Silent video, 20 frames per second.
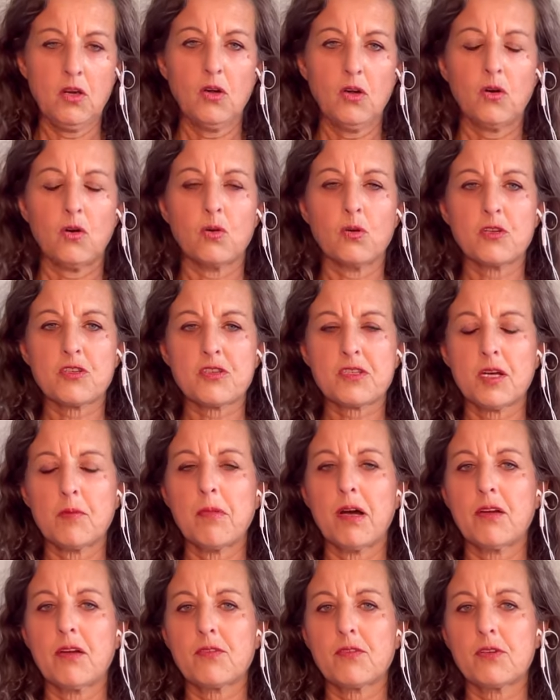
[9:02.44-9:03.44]
or some
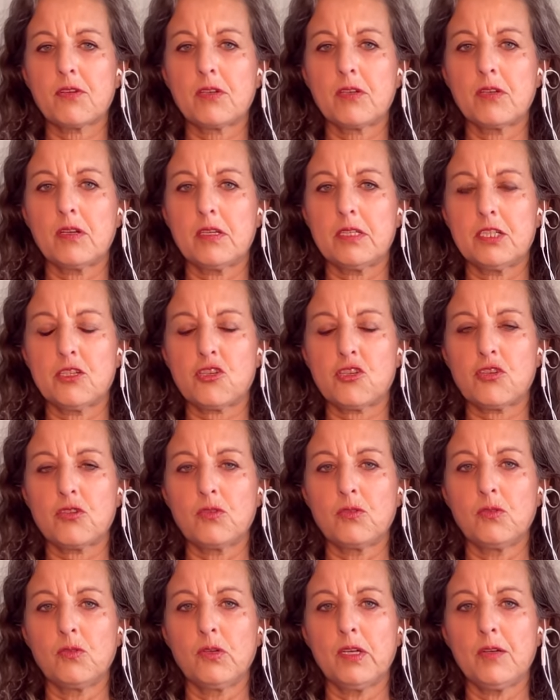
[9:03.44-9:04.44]
other
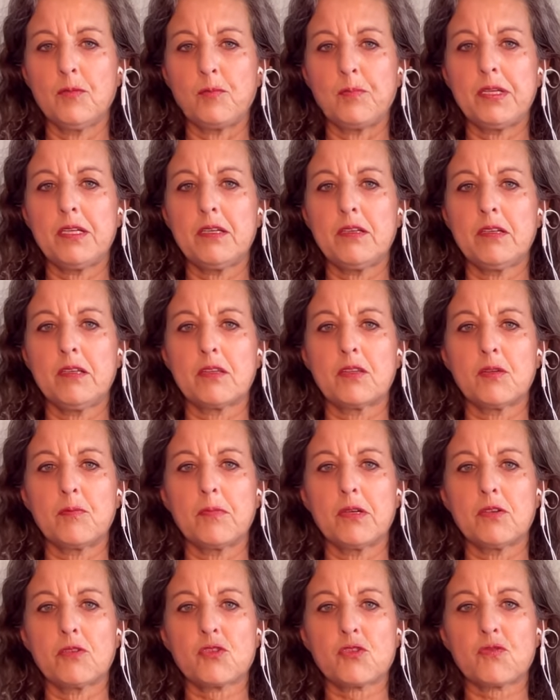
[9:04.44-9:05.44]
issue impeding the
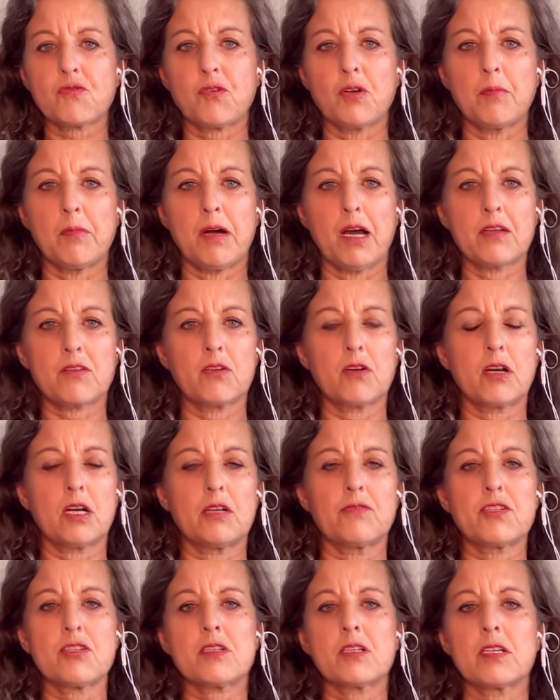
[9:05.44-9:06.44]
mills from either
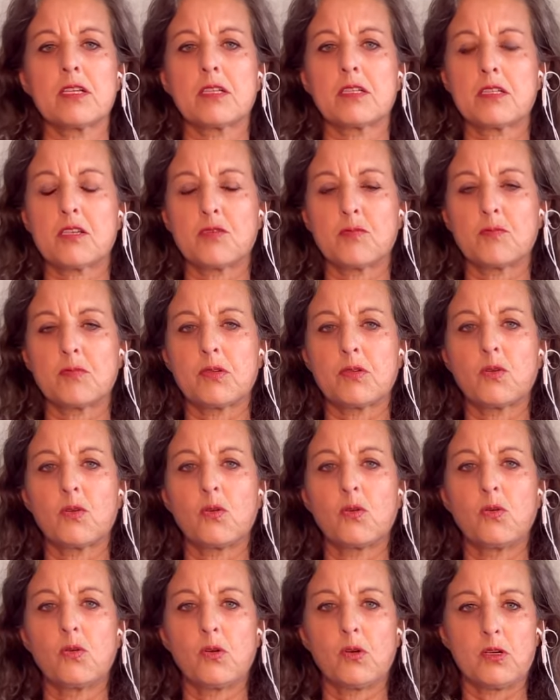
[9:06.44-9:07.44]
harvesting timber
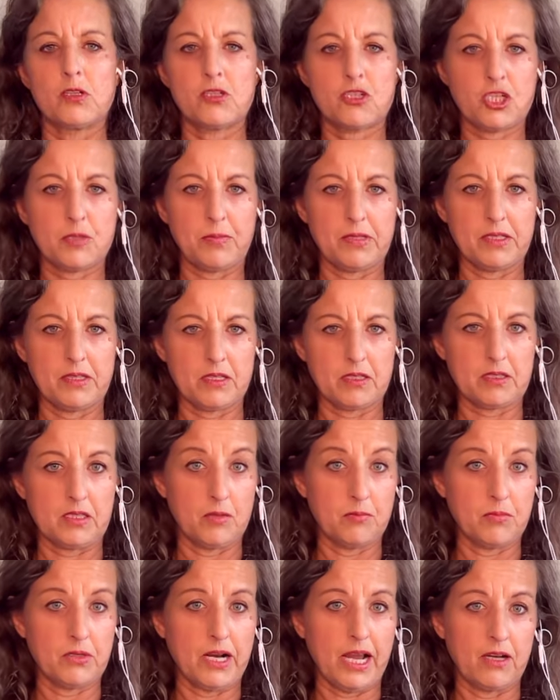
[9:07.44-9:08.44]
or shipping the
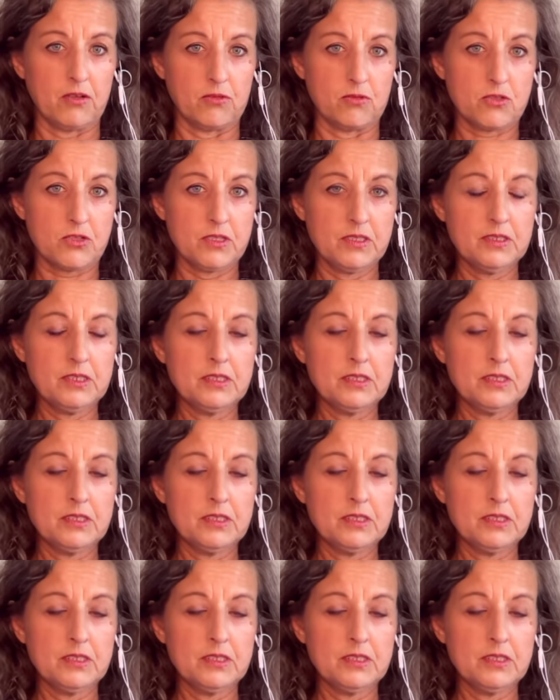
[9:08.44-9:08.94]
lumber out.